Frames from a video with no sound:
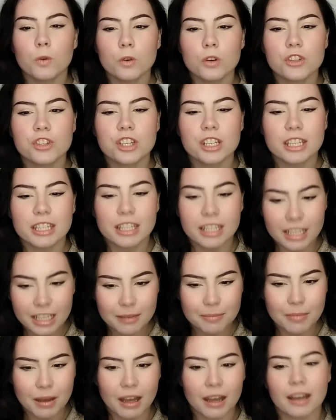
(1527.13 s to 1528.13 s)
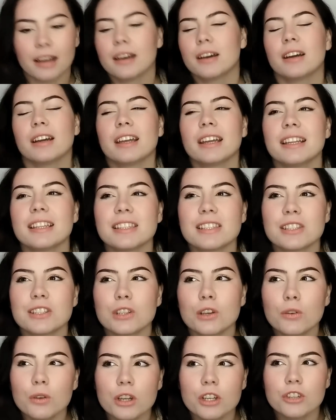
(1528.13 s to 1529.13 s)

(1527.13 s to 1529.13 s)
for Chidimma, it's so